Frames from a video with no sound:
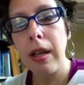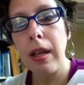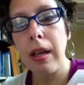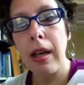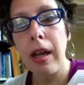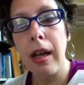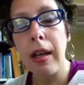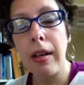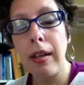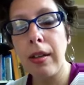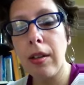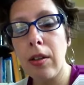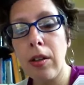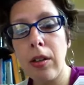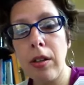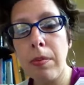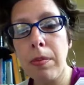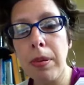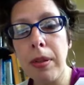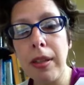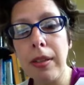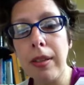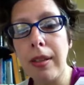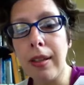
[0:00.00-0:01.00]
And it could
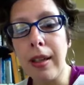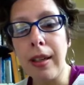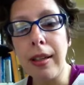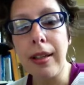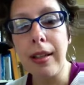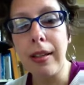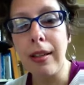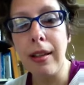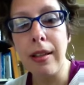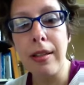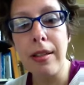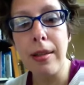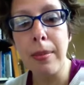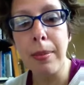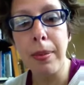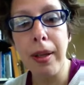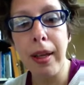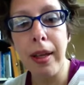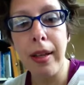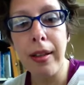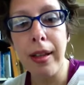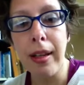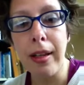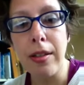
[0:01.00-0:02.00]
be that I cannot
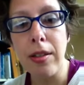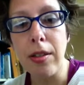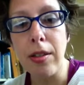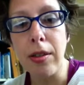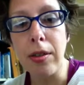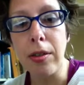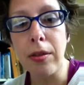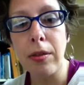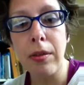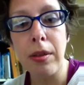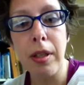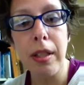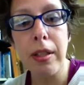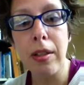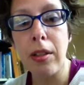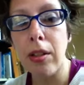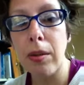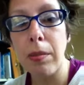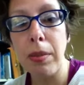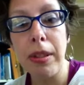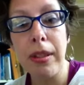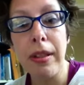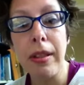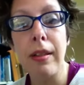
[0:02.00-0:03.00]
supply that to you. It
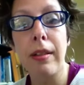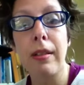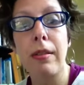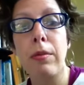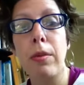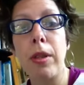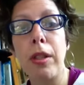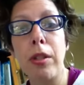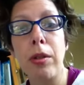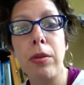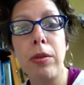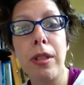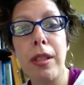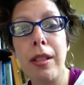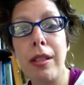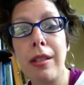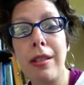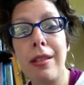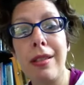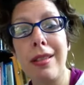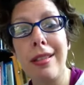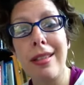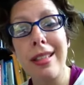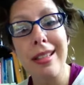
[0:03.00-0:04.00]
could be that what you
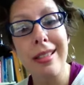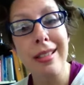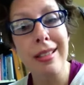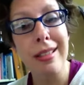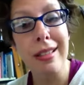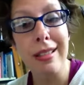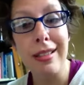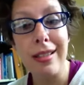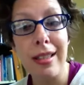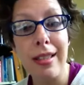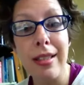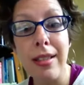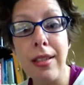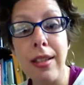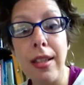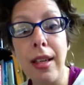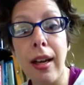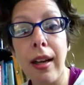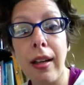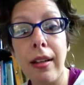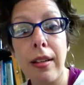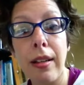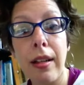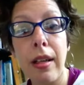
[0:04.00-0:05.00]
need doesn't exist
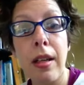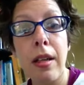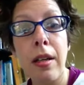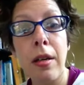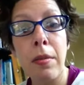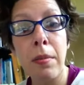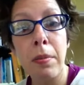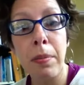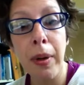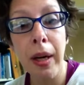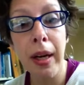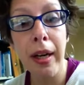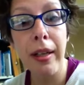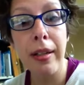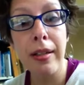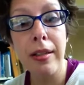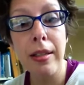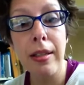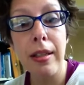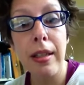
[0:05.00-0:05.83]
yet. But